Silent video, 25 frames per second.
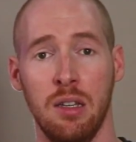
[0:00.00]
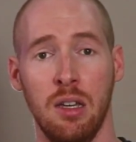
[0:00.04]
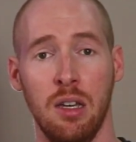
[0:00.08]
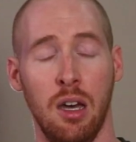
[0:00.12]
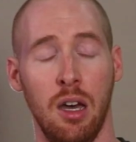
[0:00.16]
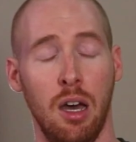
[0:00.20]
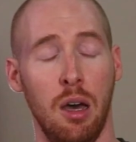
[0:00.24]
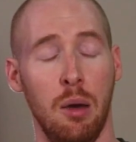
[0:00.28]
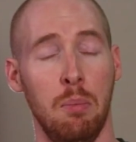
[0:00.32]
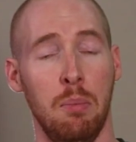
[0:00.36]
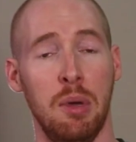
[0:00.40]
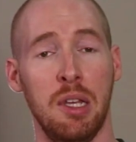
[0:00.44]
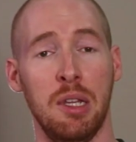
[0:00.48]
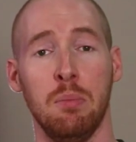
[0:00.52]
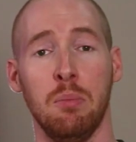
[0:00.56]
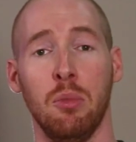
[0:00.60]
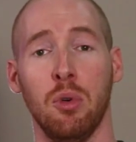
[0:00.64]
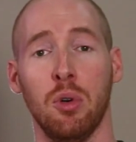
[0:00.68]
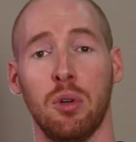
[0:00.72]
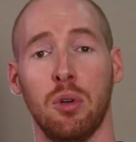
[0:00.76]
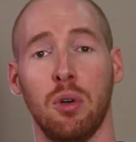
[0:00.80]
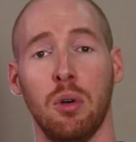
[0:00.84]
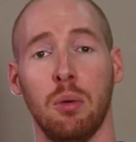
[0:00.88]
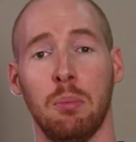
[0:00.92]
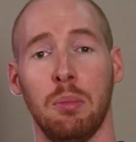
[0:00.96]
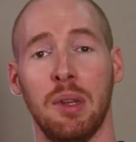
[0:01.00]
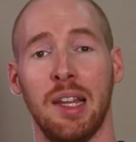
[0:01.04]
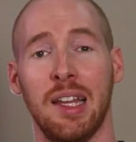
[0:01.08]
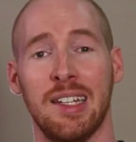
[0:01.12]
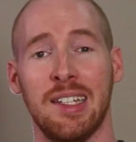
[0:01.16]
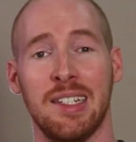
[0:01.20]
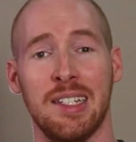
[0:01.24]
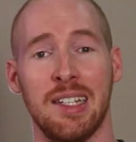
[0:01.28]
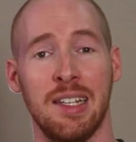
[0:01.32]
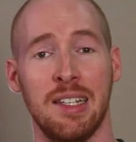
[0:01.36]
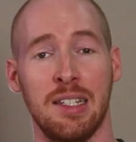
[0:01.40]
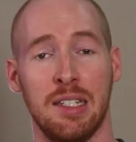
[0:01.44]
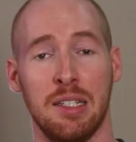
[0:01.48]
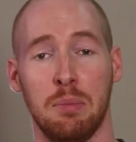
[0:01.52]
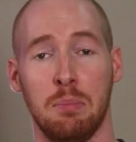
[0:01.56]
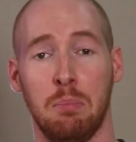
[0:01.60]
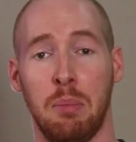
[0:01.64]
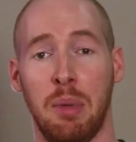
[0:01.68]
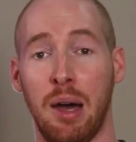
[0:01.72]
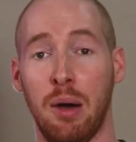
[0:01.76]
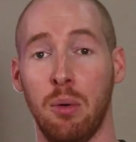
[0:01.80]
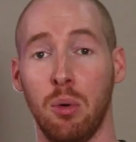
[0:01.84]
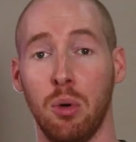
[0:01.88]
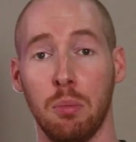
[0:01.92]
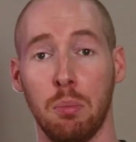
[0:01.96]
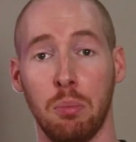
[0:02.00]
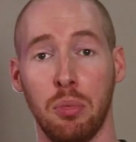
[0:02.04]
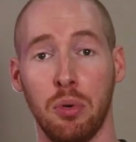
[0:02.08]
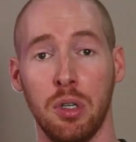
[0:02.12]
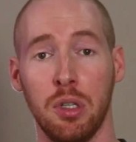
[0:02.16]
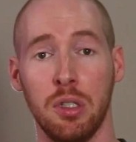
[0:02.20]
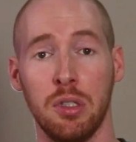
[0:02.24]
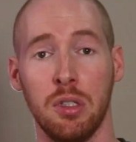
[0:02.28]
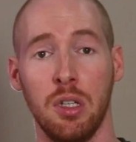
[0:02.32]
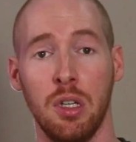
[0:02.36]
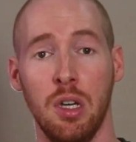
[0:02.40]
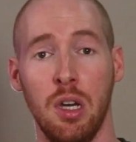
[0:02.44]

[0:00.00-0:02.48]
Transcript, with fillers: a bit more complex as PowerPoint,